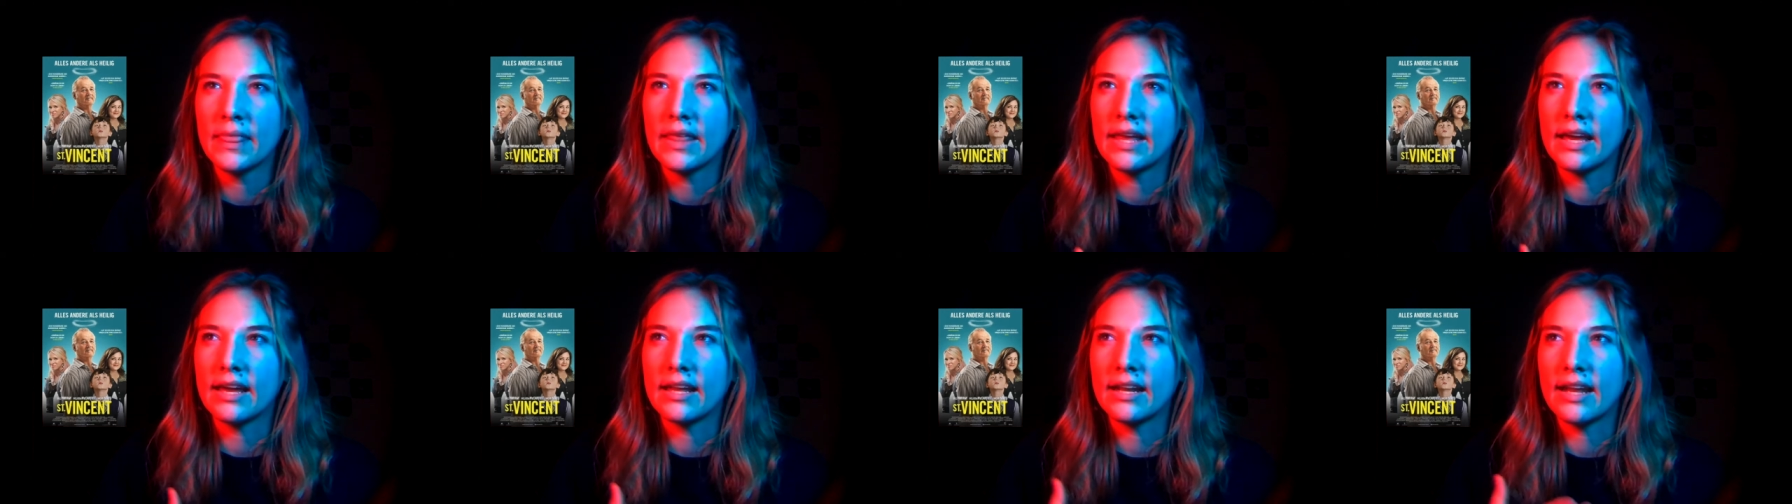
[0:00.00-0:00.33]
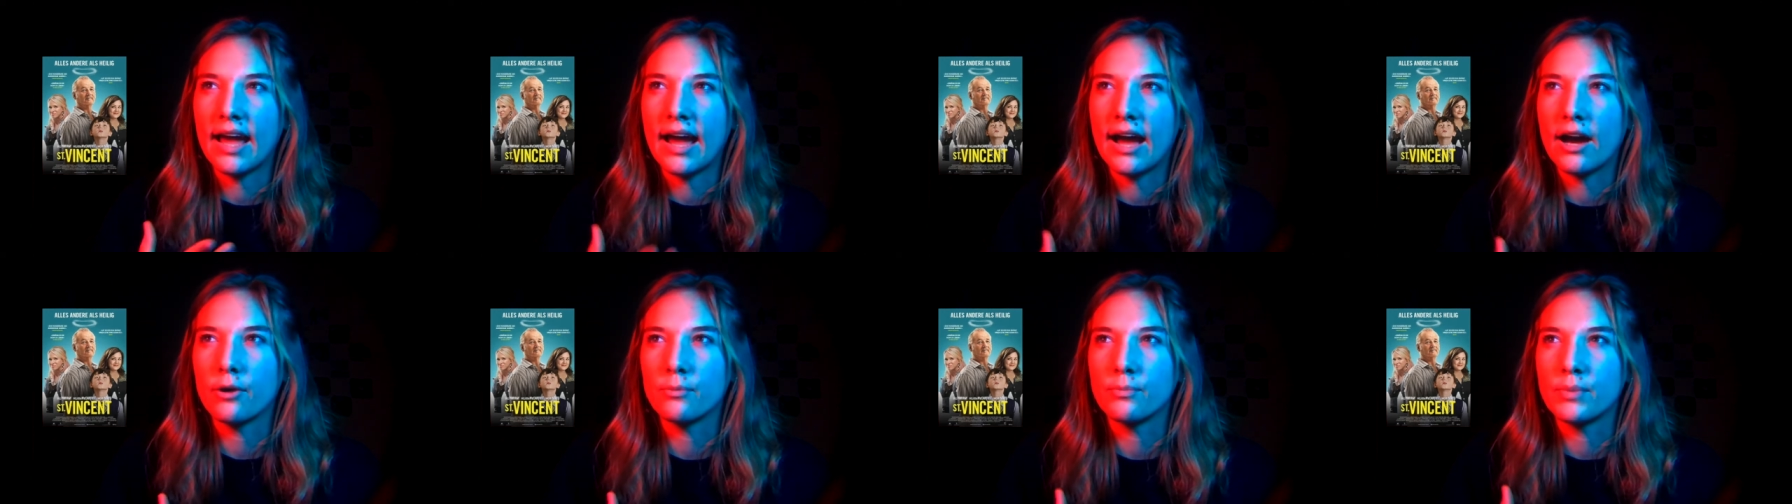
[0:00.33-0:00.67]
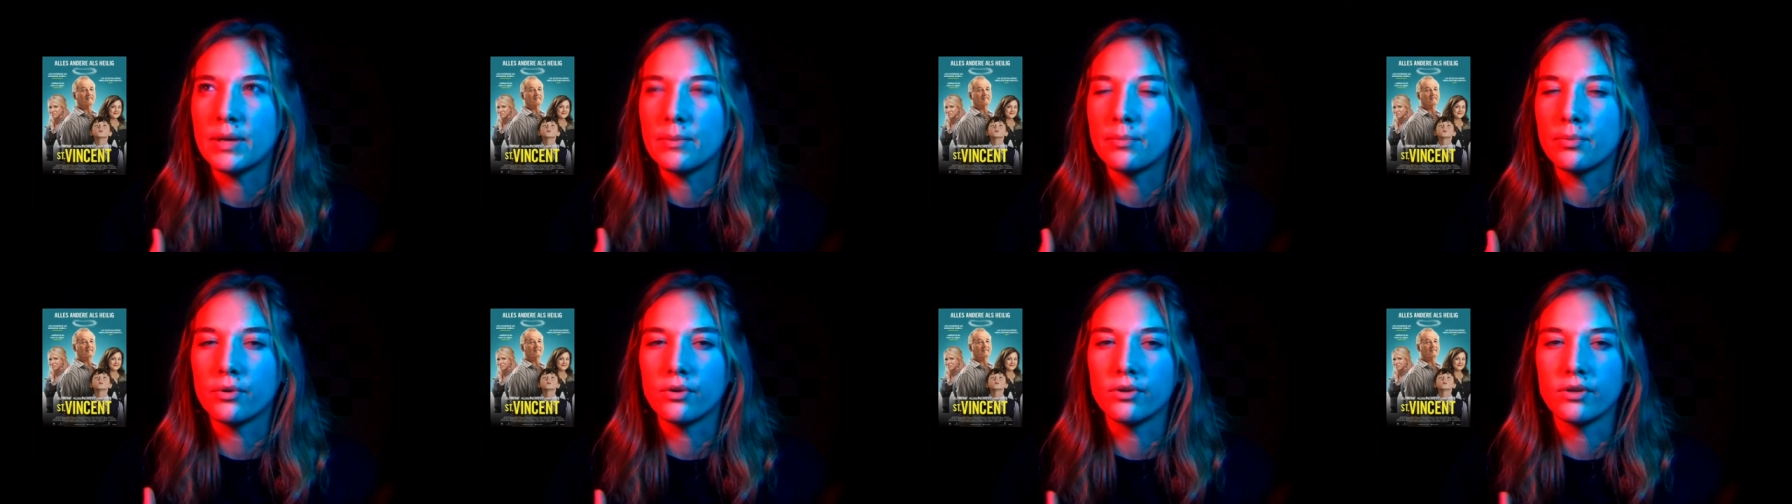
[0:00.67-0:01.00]
and how
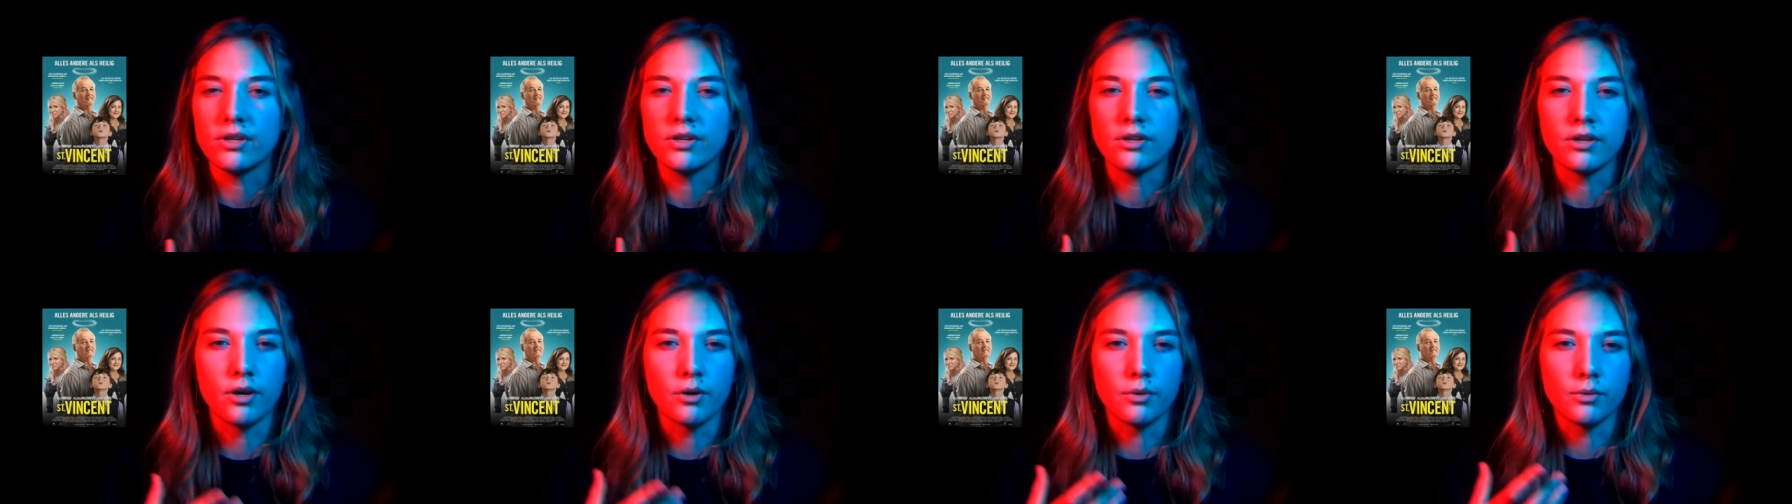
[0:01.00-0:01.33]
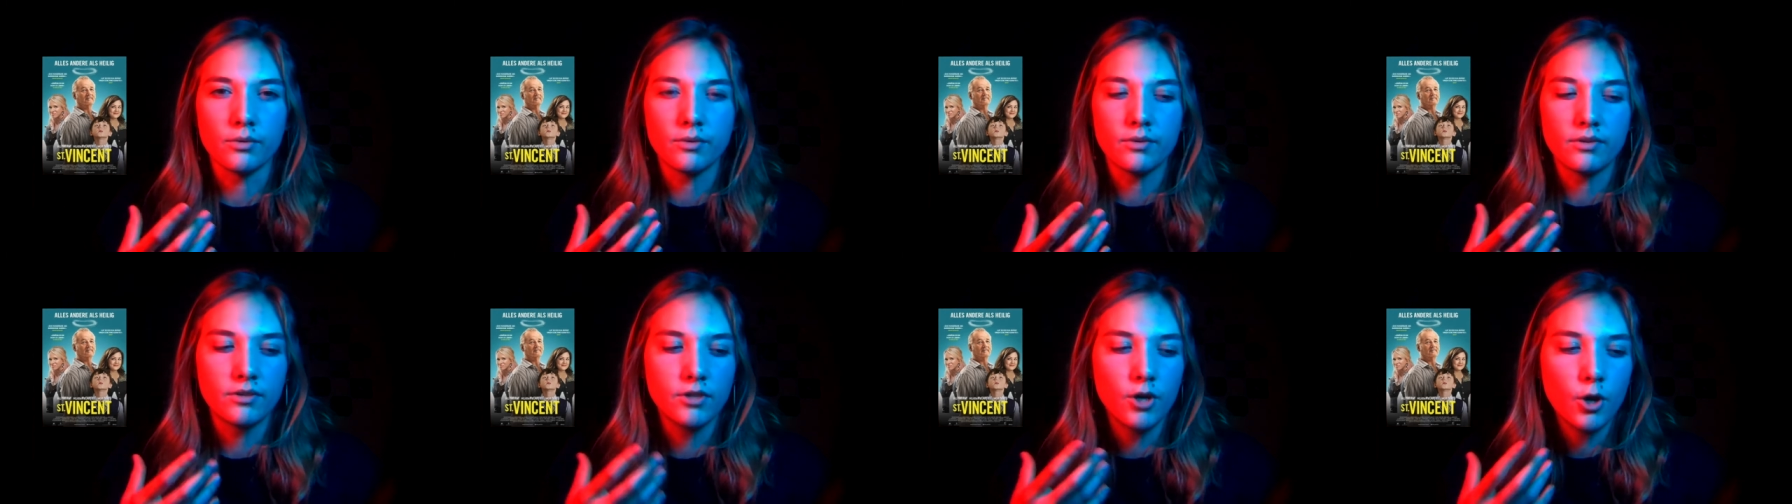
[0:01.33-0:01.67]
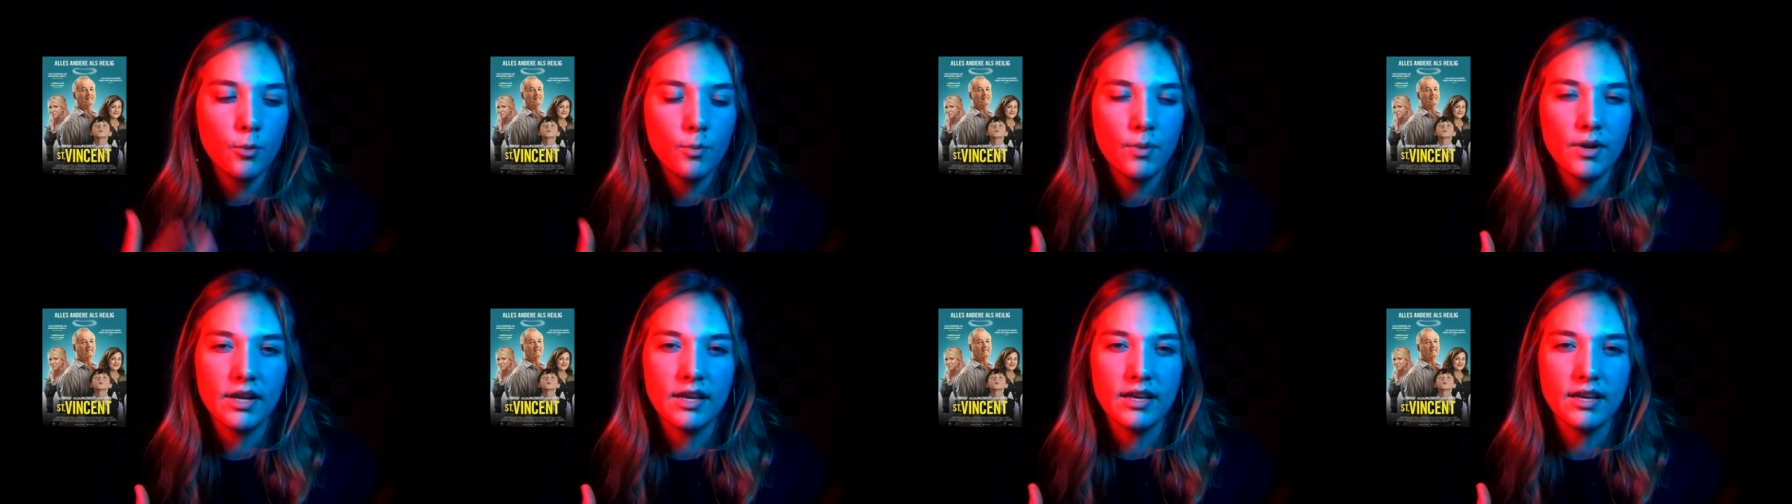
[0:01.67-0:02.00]
people, you know,
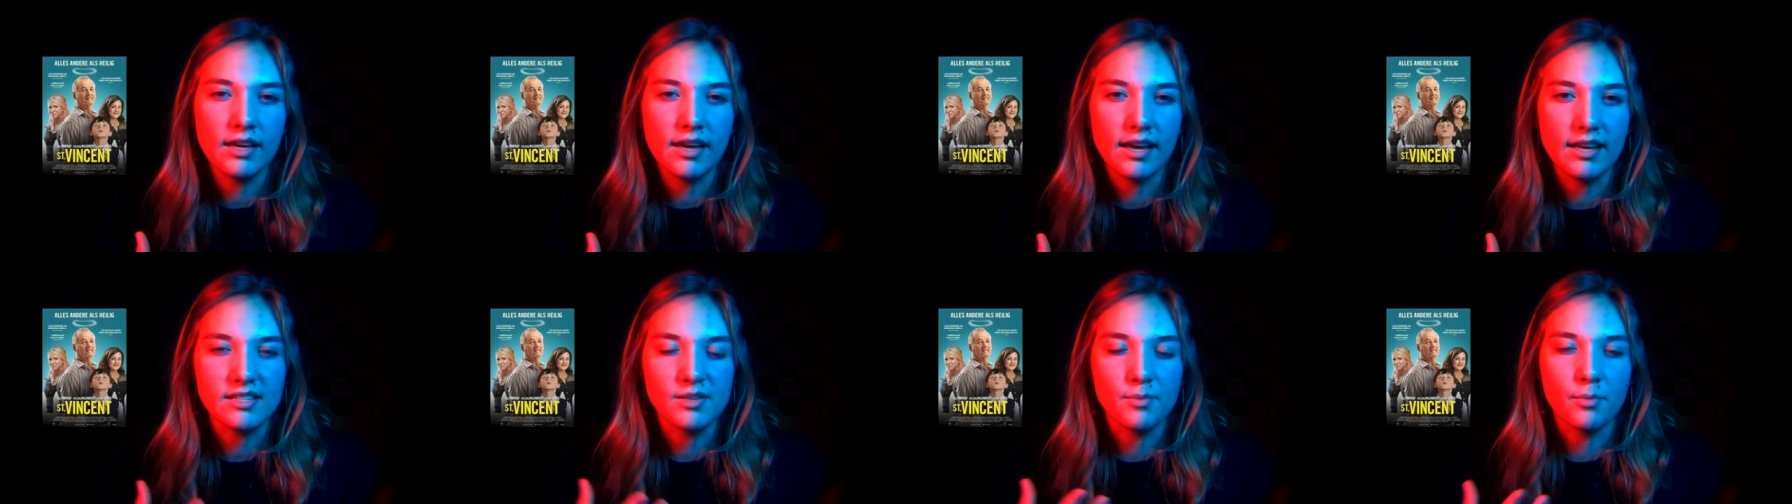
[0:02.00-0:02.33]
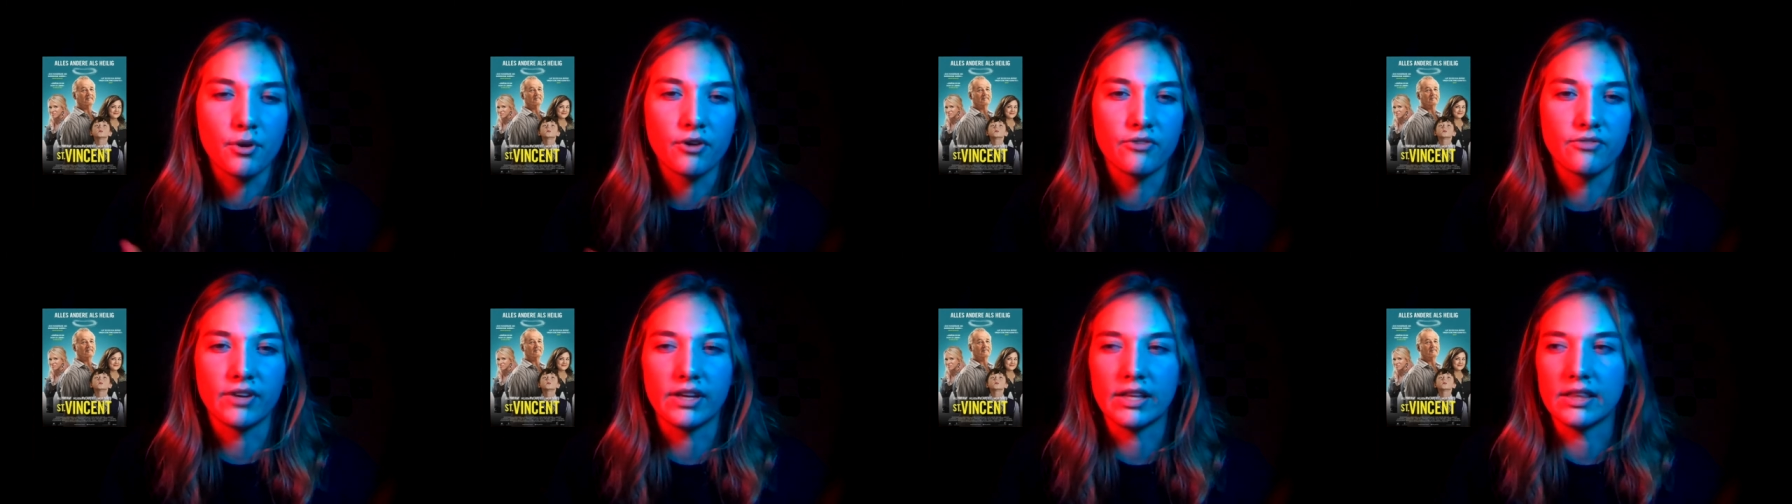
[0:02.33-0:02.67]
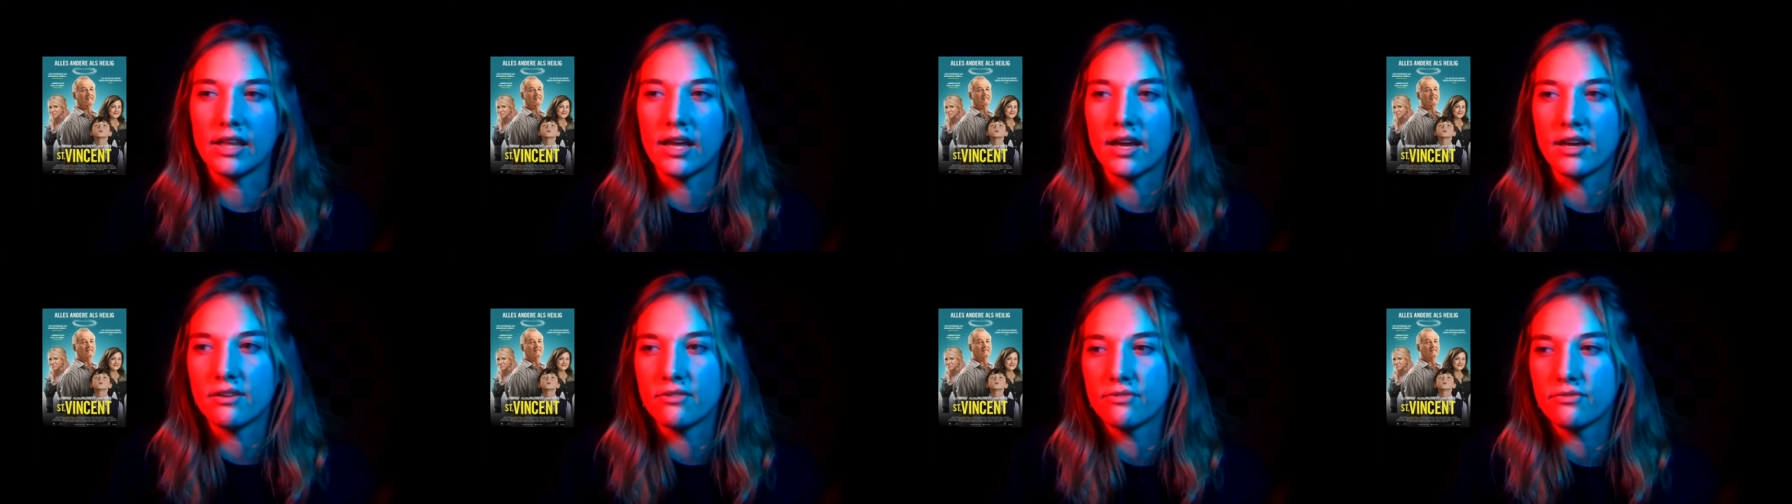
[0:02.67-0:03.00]
nobody has a perfect
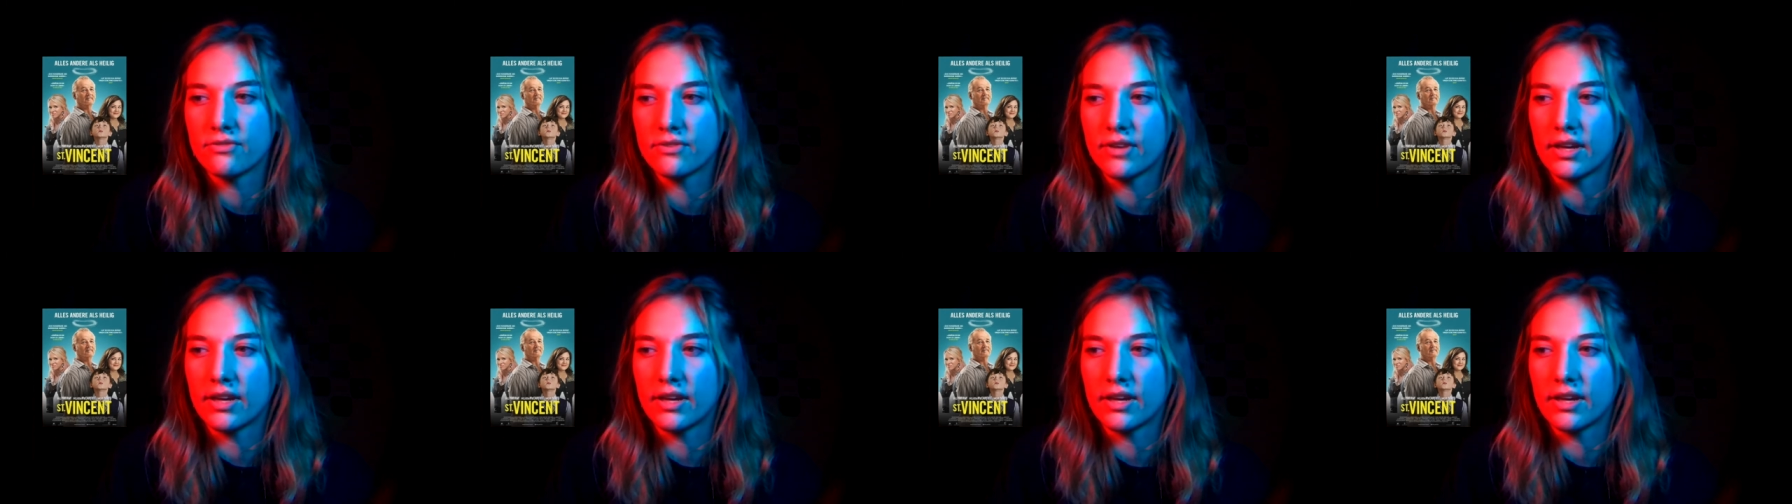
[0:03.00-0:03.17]
life